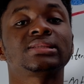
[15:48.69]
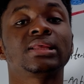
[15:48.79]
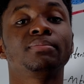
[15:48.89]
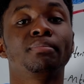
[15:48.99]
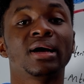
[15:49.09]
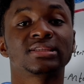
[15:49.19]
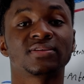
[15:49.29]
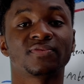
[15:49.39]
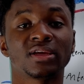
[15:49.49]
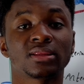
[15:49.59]
the
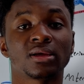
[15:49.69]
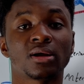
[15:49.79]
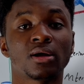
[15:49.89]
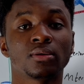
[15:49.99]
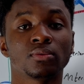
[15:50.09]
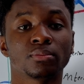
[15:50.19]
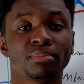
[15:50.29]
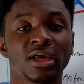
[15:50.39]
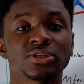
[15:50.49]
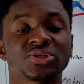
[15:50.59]
basovertebral
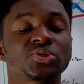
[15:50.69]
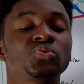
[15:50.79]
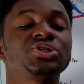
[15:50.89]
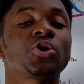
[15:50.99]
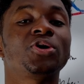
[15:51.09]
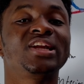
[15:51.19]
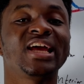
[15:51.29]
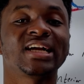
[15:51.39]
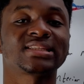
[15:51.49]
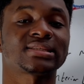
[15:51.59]
plexus, which
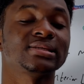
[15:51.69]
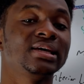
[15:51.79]
connects